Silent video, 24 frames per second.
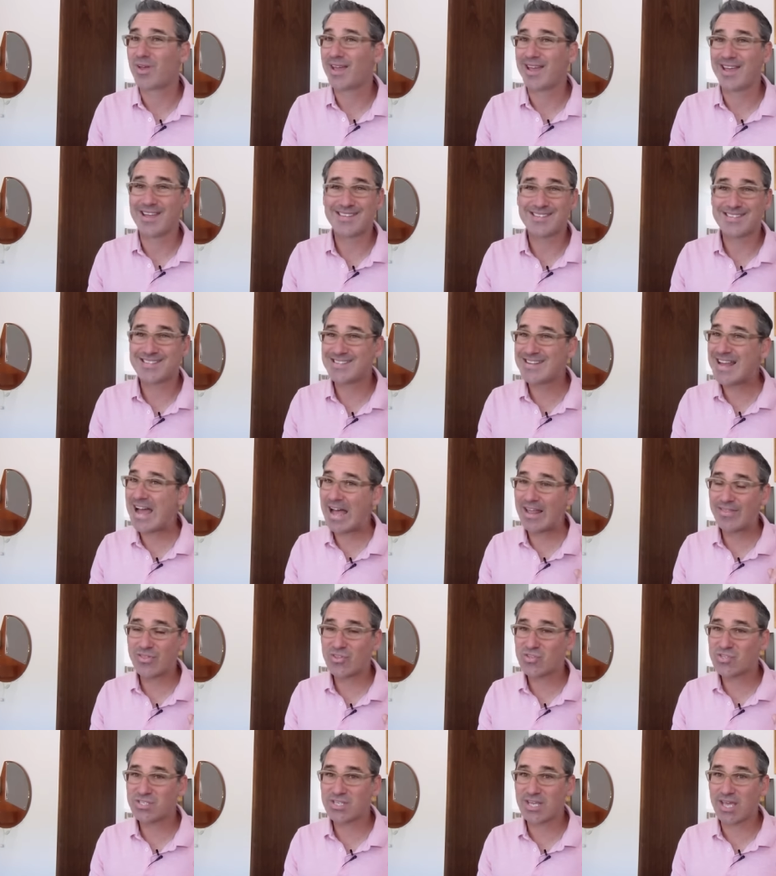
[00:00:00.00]
It's
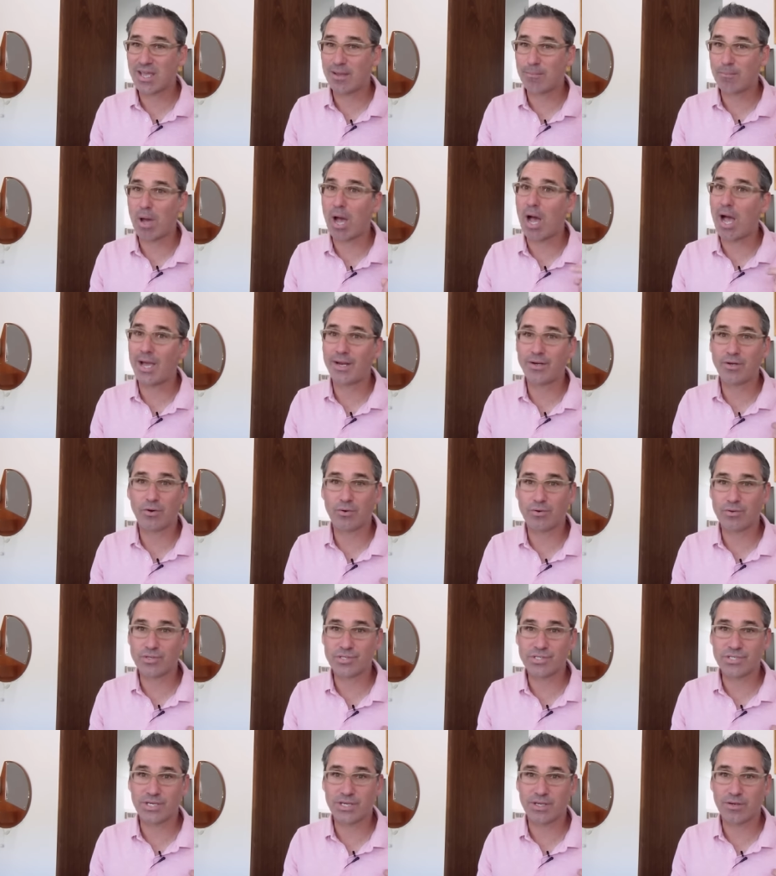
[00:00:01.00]
not the same. I
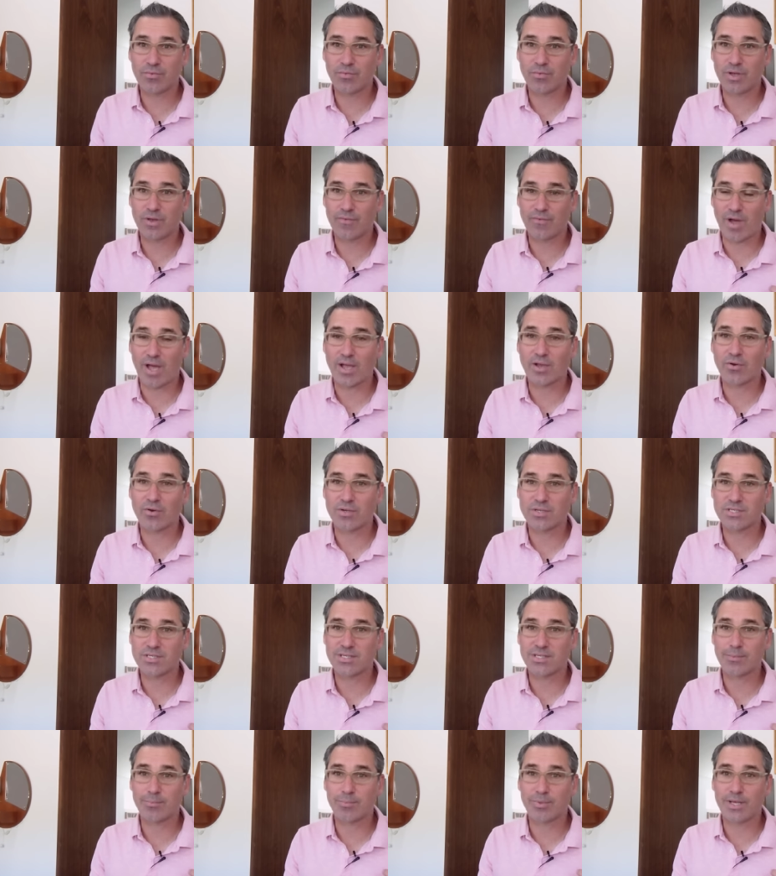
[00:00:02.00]
notice it. If I go to
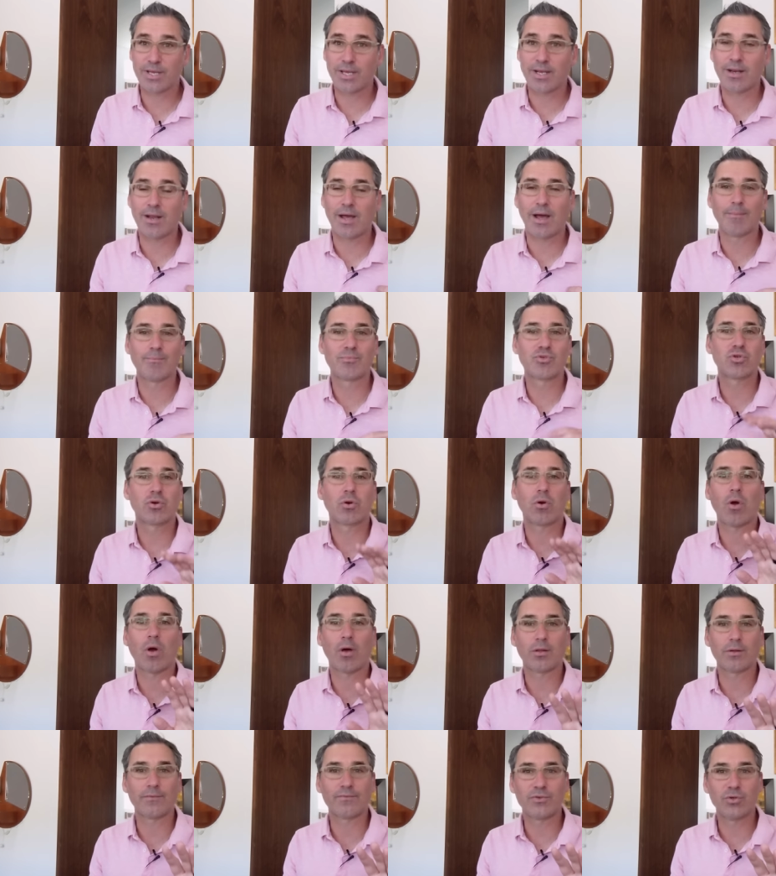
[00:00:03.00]
sleep late, I'm sure
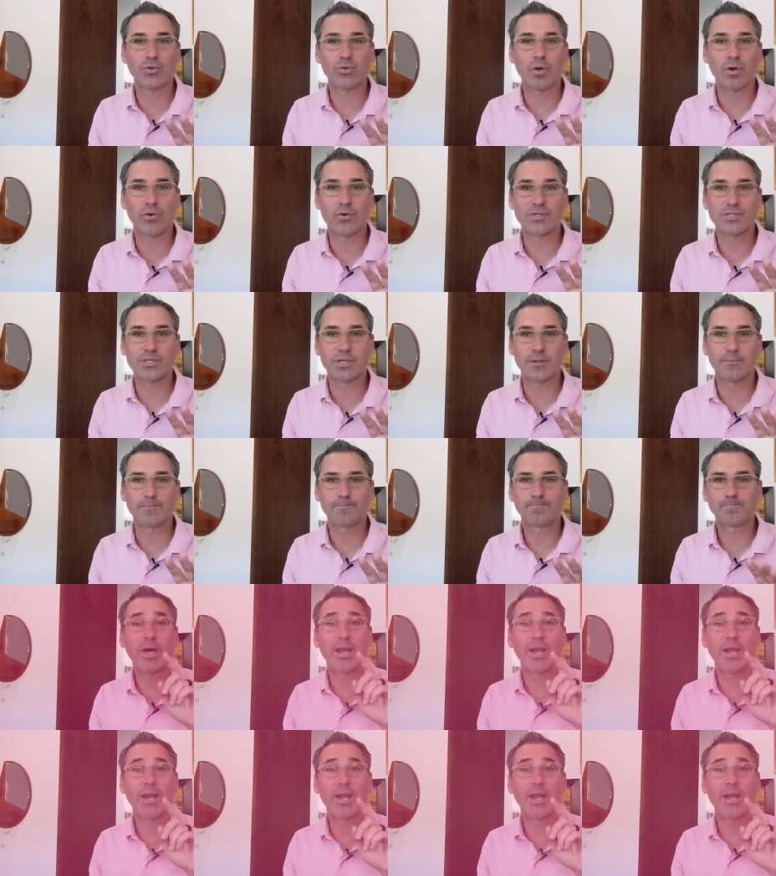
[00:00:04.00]
all of you notice it.